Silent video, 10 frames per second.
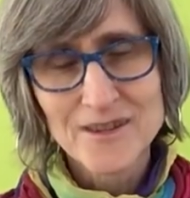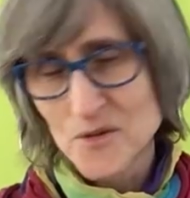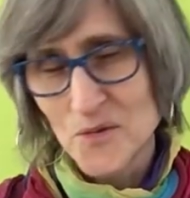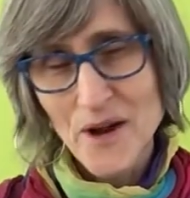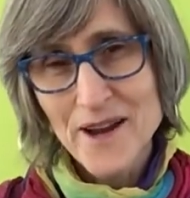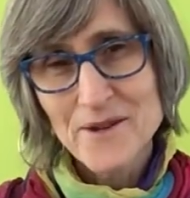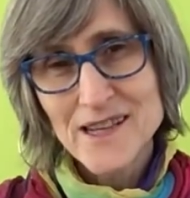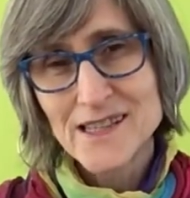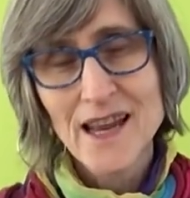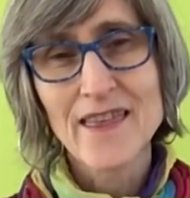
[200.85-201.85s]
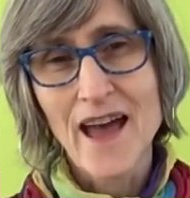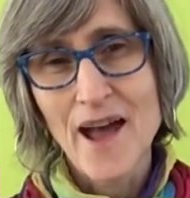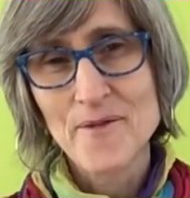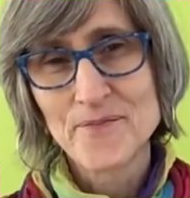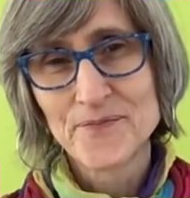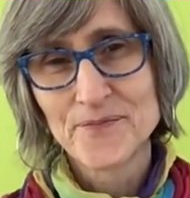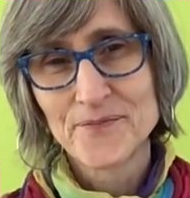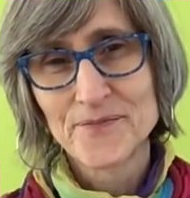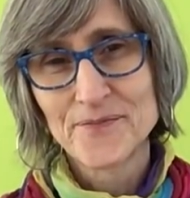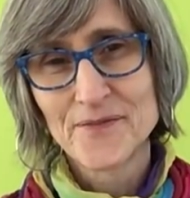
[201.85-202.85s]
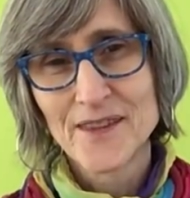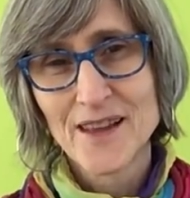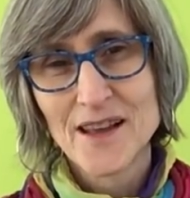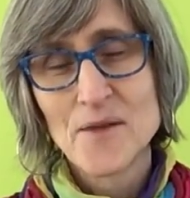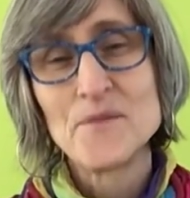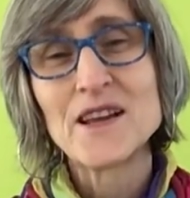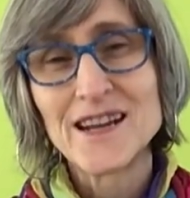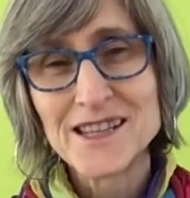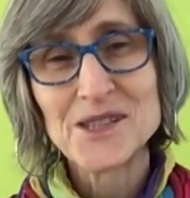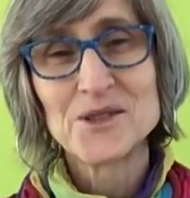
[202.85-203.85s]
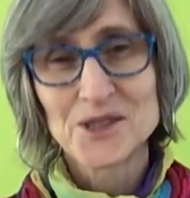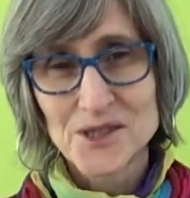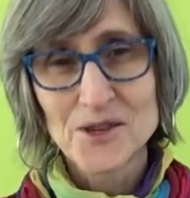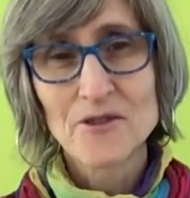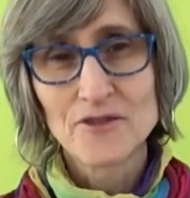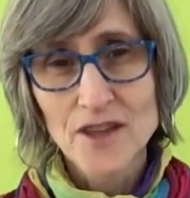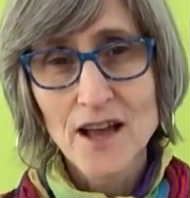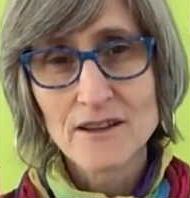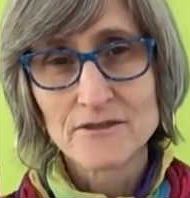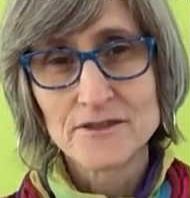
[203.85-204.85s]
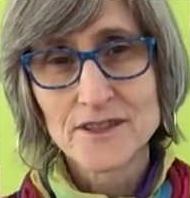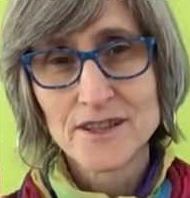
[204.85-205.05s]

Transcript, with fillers: Why do I say that? Because you deserve love.